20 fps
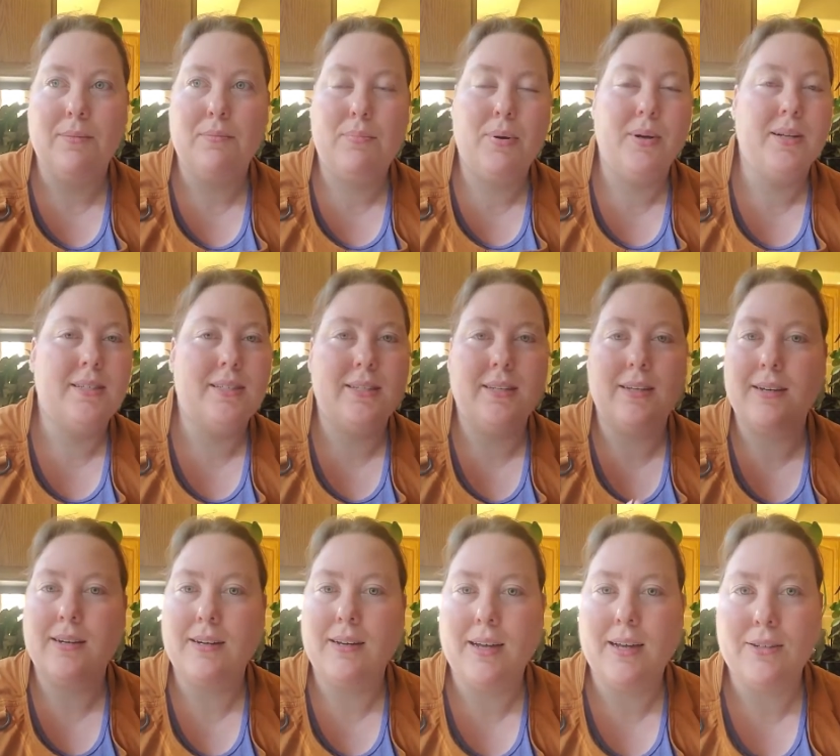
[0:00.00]
puts
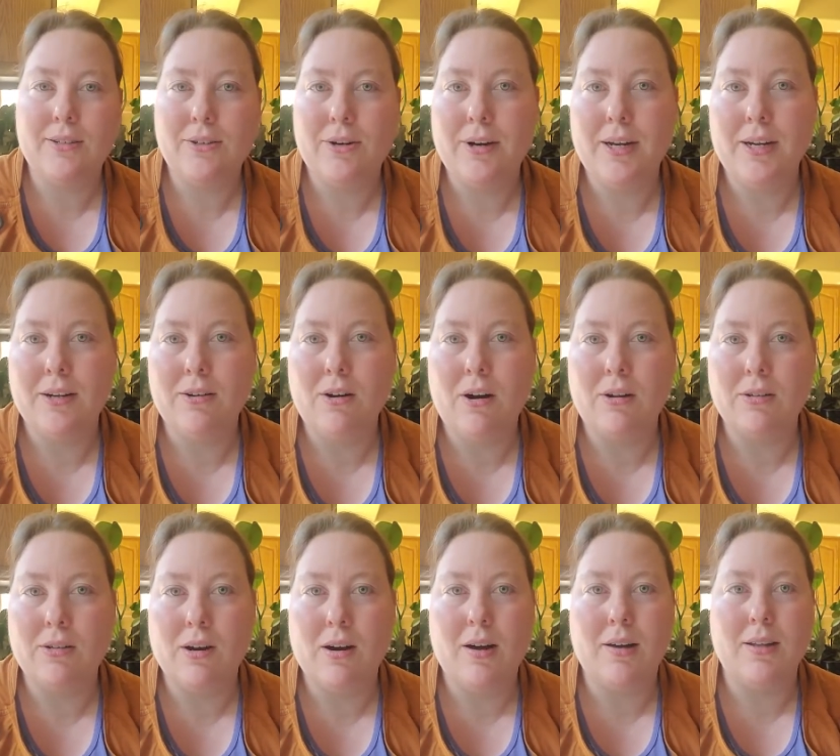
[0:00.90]
a training
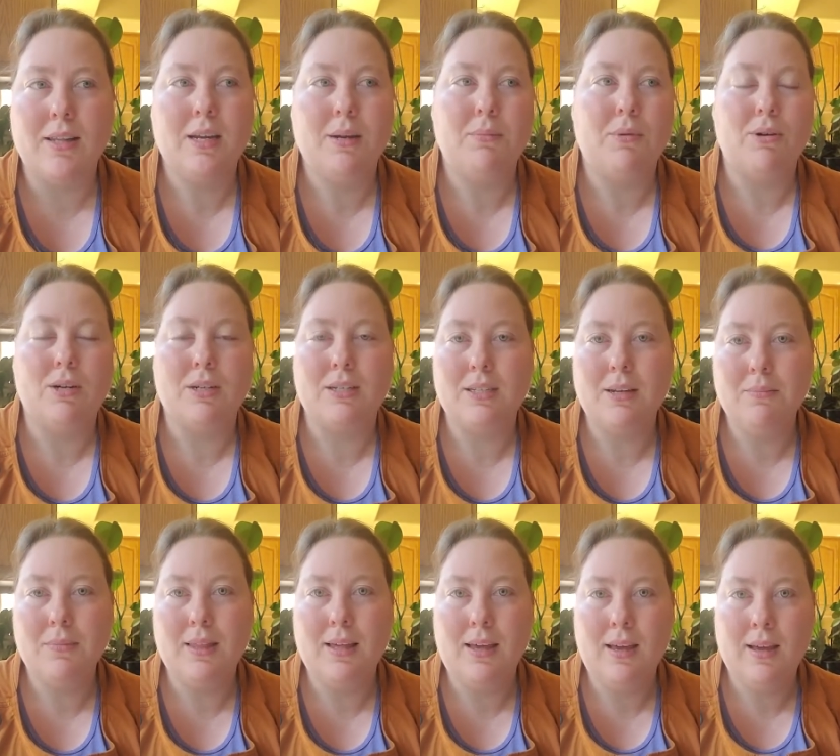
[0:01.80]
collar on them or
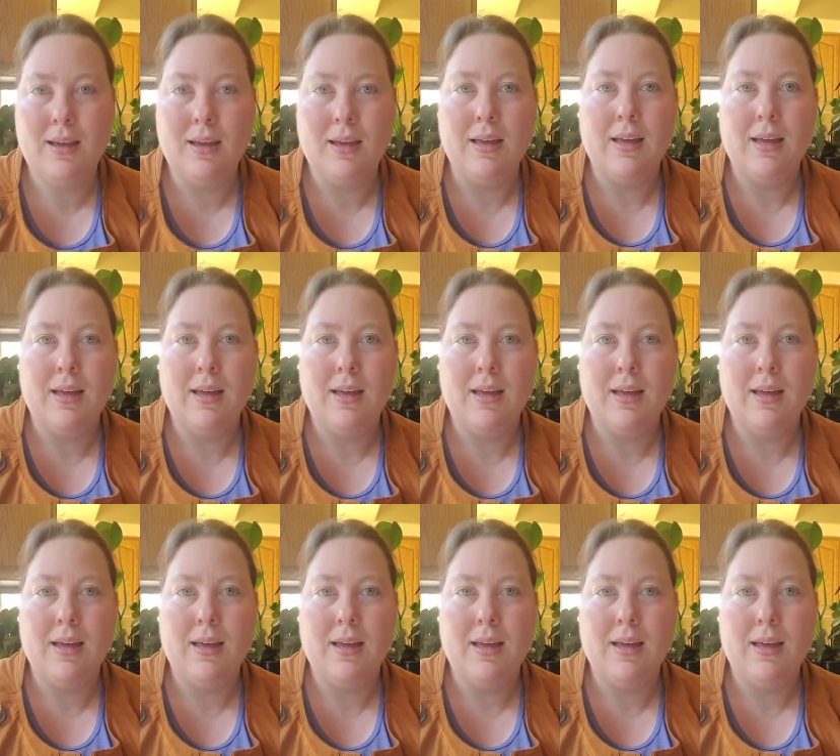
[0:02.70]
something,